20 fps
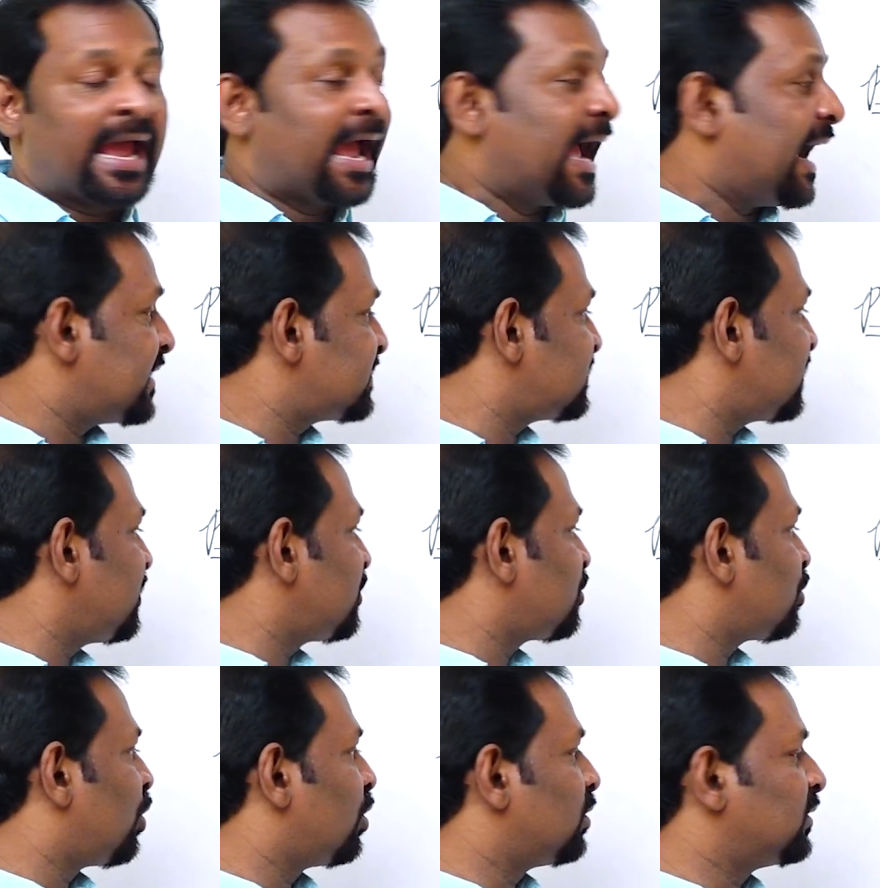As I
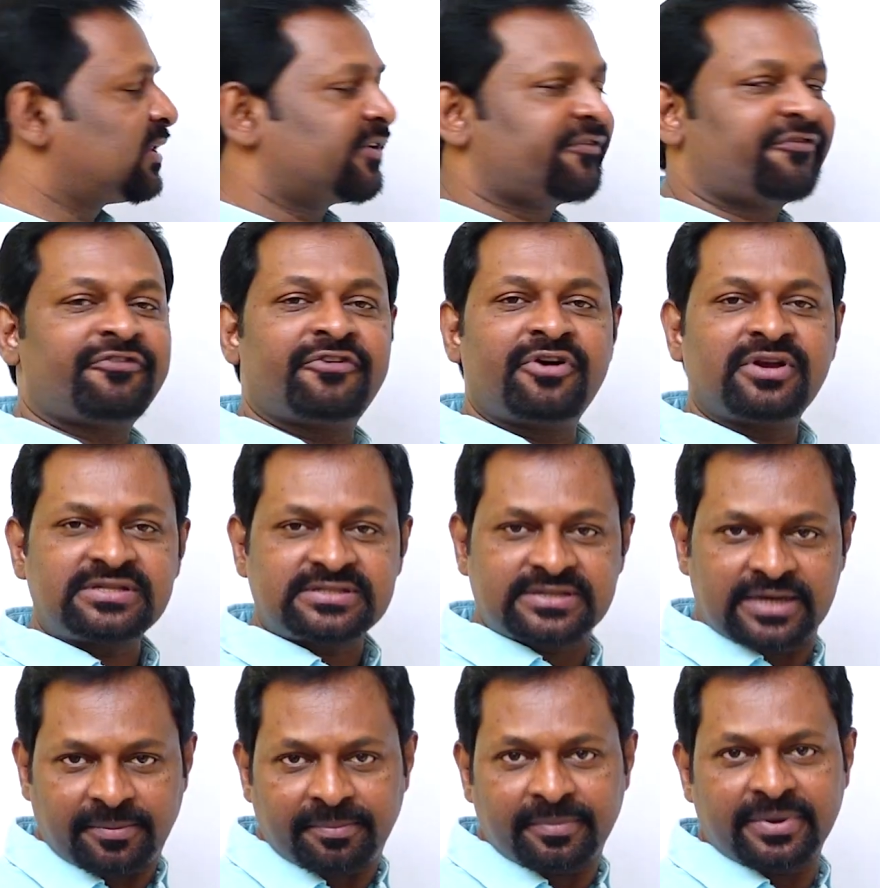told, the
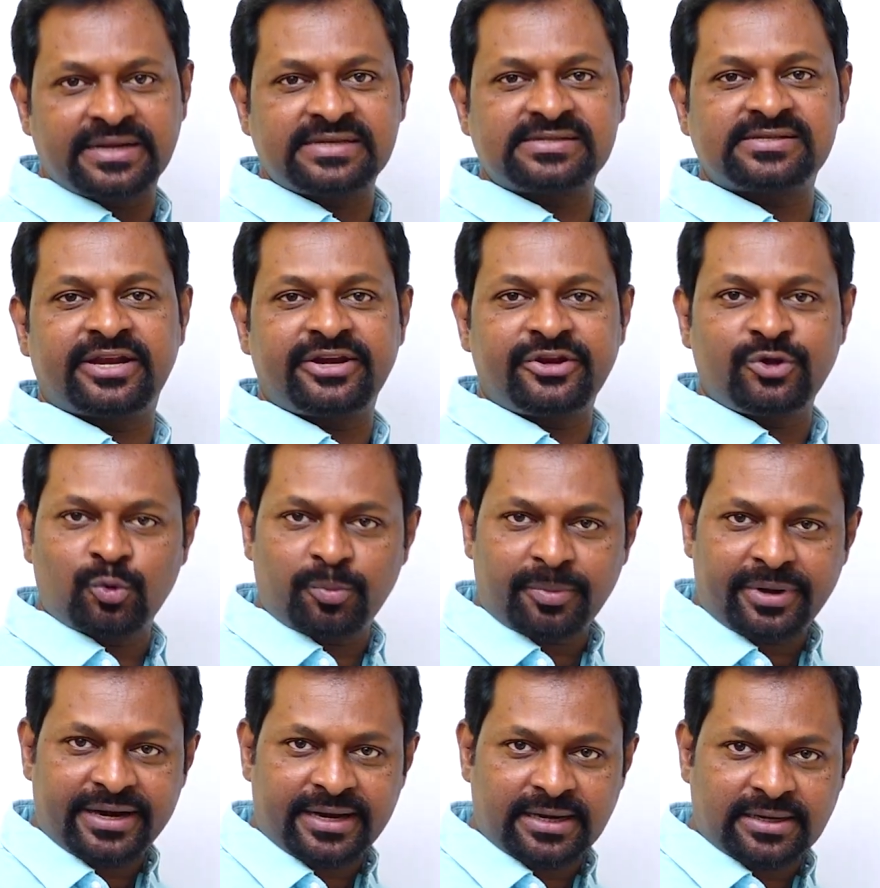first number is the
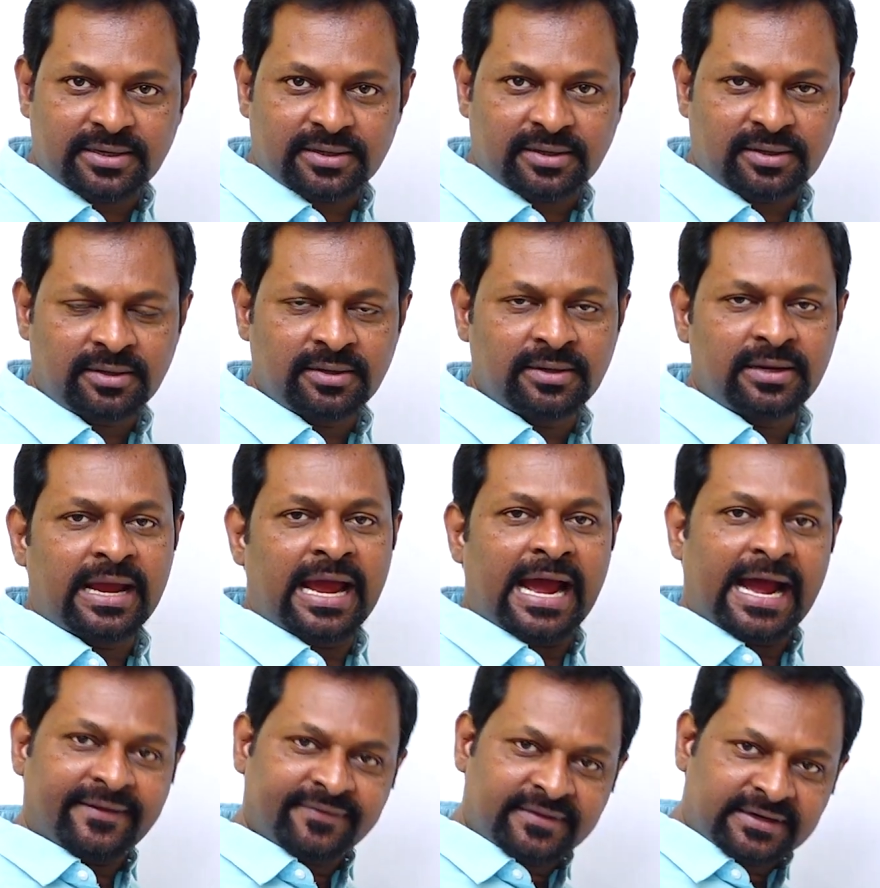numerator
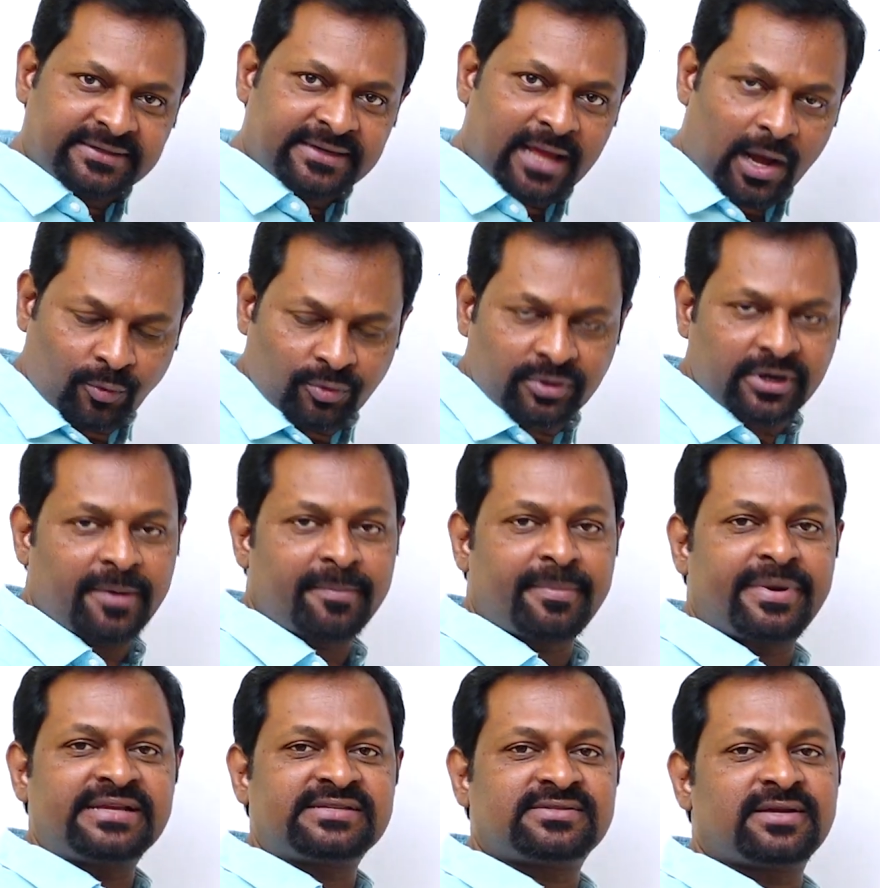and the down
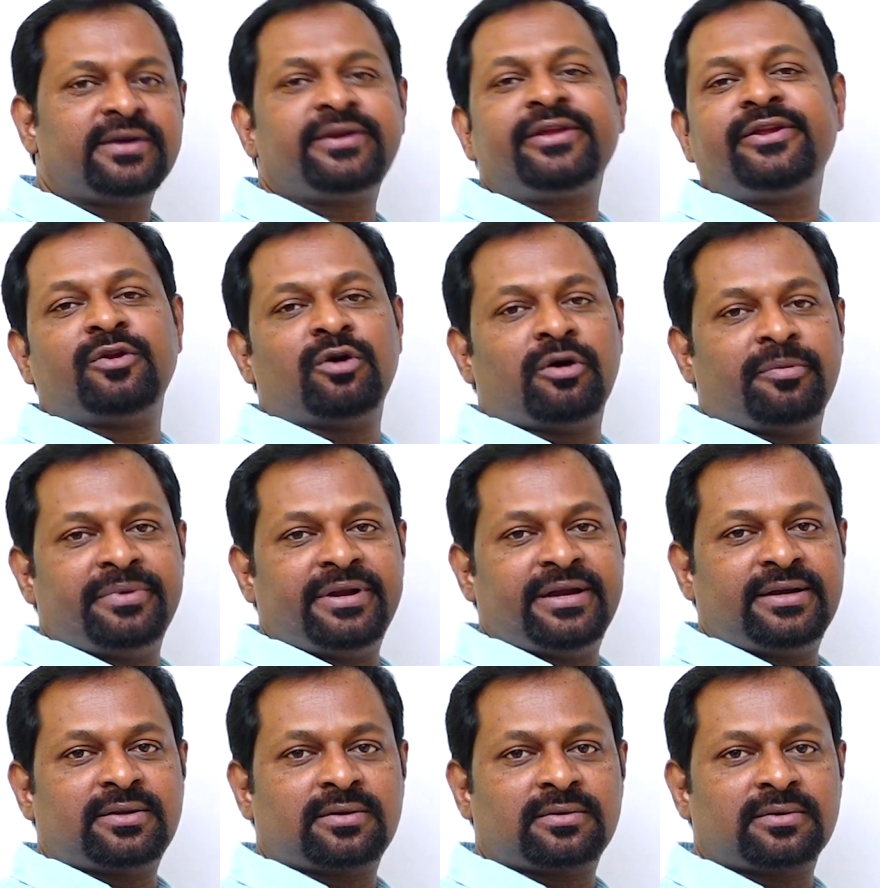number is the
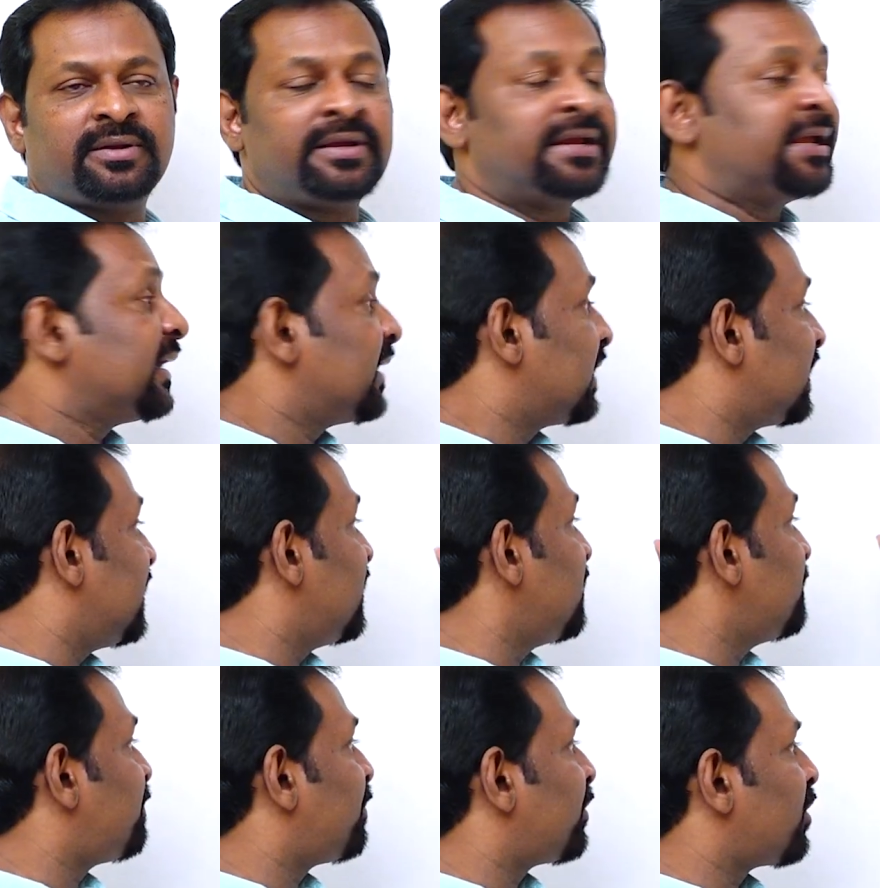denominator.
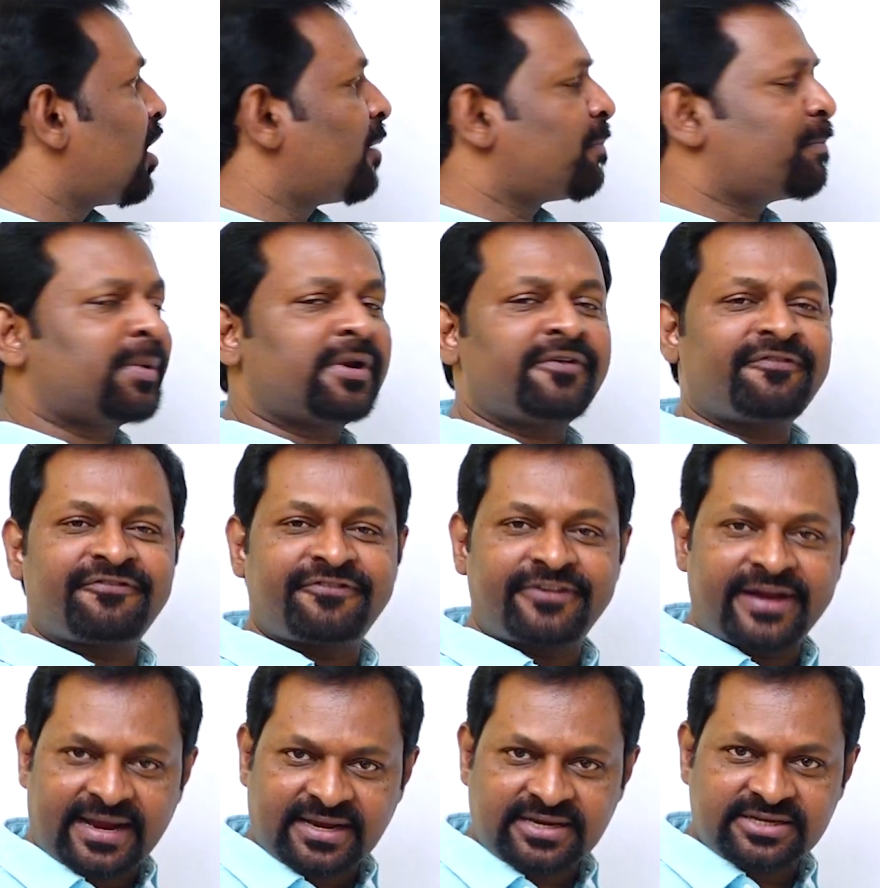In proper
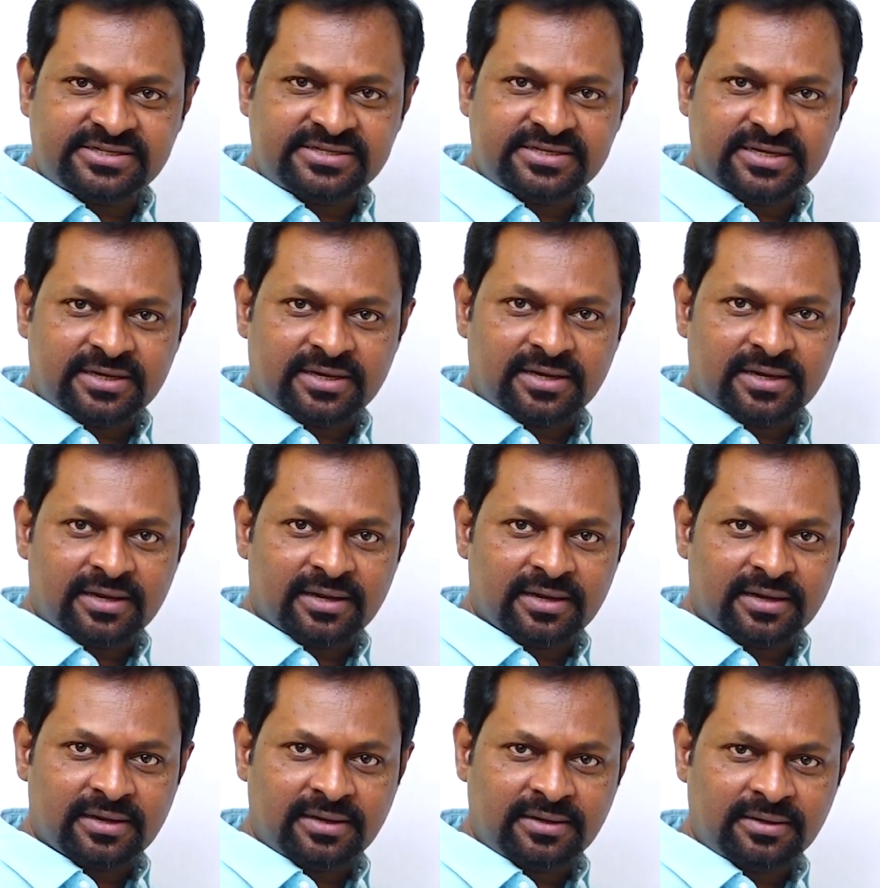
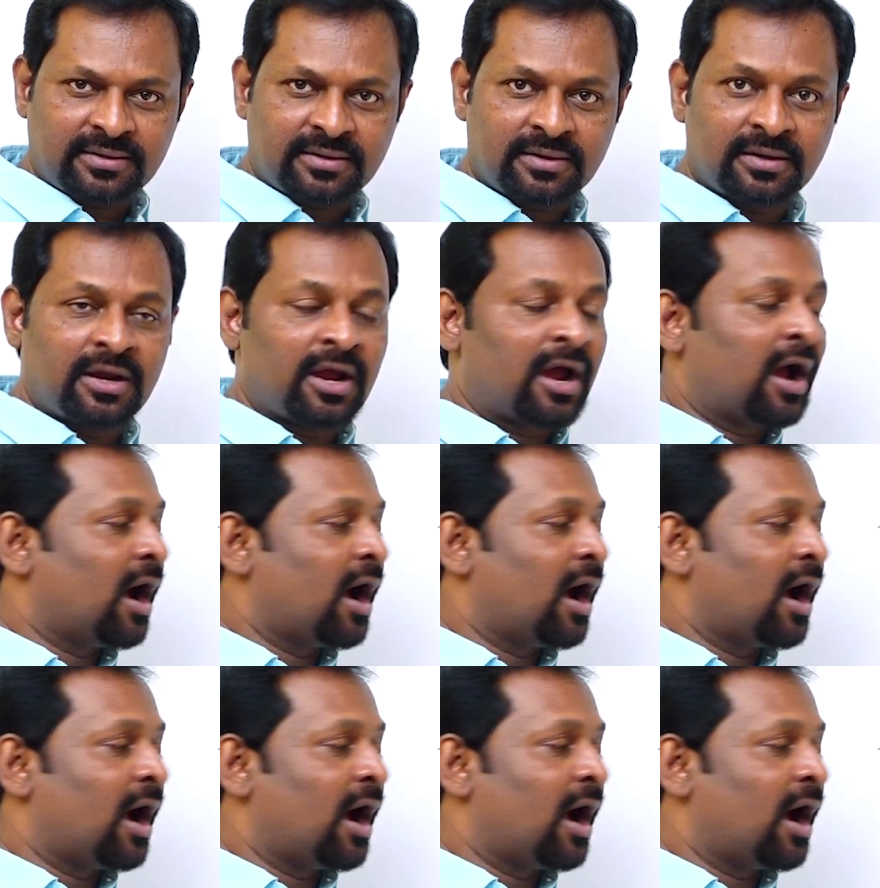fraction,